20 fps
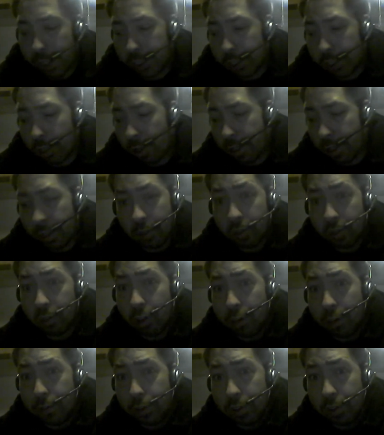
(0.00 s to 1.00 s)
Shark can
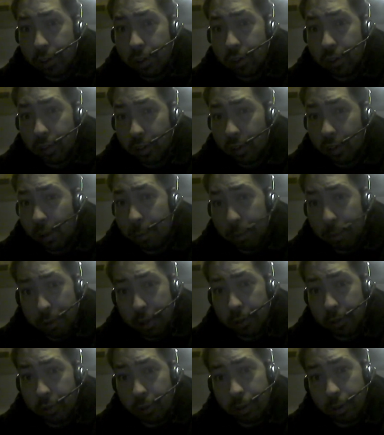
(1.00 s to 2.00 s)
service these because I'm
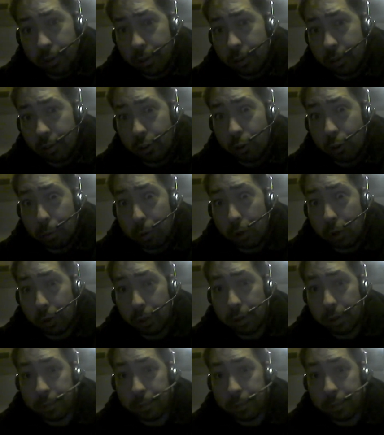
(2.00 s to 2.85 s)
pretty certain they're still broke.